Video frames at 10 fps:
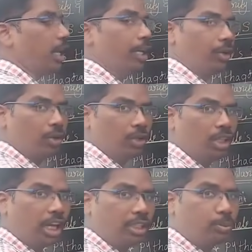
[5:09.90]
are equal to
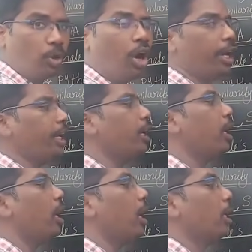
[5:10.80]
the corresponding
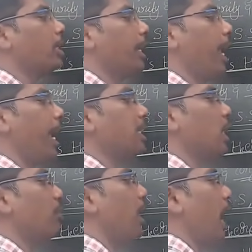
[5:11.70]
3
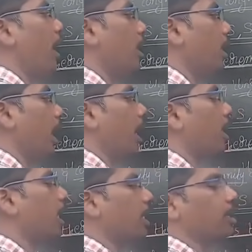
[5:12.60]
angles of the another
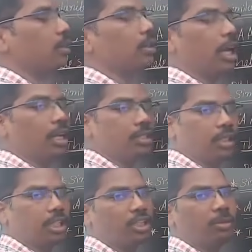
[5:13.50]
triangle, then the 2 triangles
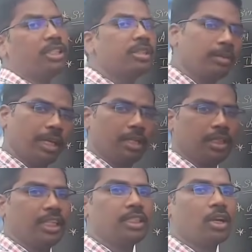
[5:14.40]
are said to be similar.
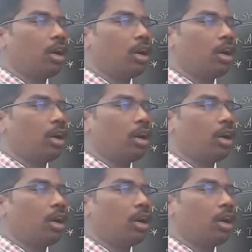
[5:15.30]
That is